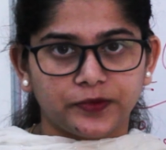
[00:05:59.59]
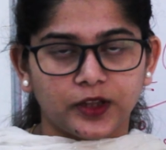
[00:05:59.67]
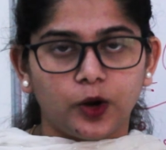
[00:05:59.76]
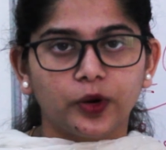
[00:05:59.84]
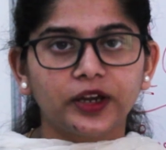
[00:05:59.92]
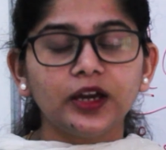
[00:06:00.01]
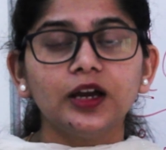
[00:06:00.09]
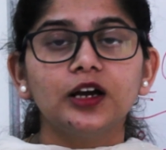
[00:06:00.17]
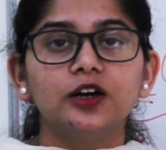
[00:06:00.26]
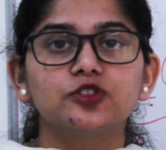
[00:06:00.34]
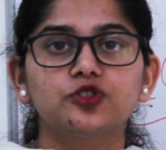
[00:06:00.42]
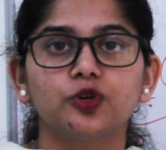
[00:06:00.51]
Okay,
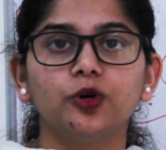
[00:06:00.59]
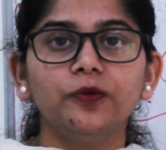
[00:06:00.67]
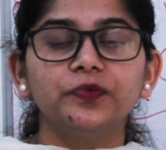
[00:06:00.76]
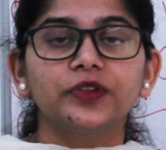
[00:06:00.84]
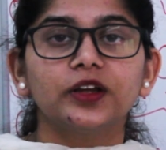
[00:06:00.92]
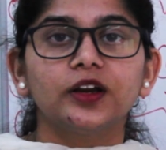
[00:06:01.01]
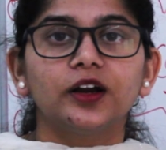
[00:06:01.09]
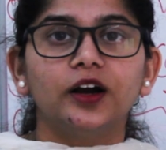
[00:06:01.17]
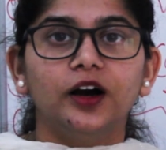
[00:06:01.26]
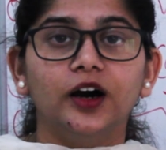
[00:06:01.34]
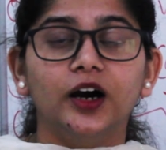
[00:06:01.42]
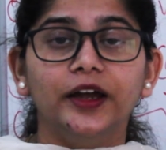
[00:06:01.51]
so
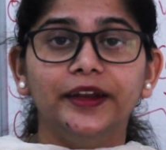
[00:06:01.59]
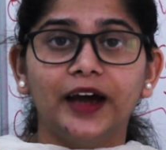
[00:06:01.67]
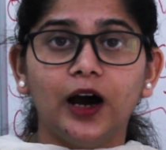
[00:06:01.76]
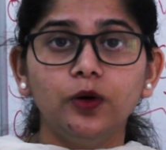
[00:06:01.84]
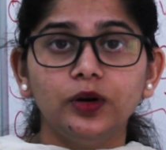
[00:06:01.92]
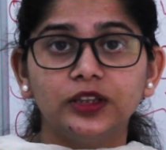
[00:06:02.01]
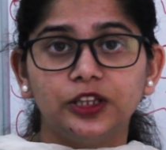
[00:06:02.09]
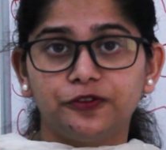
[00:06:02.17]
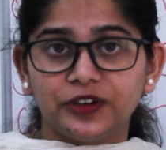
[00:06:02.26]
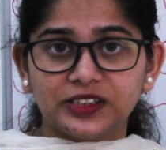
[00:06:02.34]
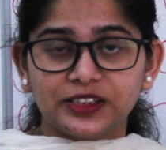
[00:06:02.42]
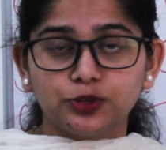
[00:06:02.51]
now the
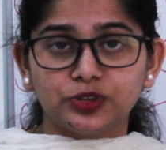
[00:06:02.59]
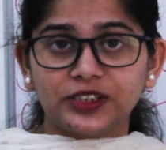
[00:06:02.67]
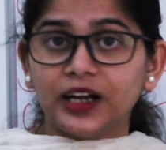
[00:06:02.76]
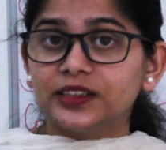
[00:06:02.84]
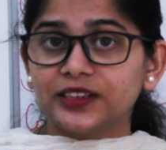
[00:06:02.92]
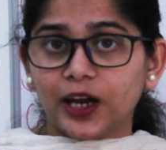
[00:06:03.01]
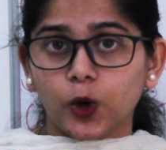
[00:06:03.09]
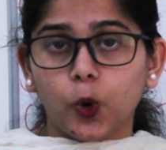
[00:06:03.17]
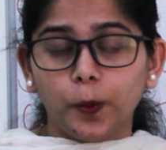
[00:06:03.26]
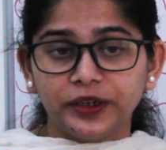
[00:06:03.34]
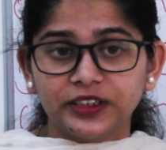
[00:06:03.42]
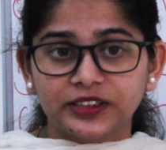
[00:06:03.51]
first two stanza, I
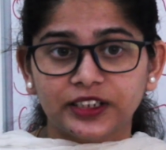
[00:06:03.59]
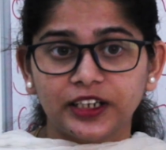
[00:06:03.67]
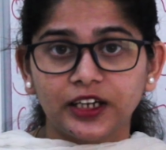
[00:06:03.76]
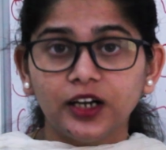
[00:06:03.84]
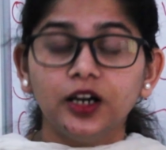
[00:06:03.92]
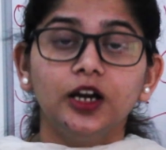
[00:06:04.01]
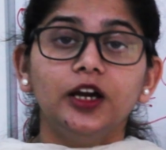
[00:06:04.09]
hope it clear.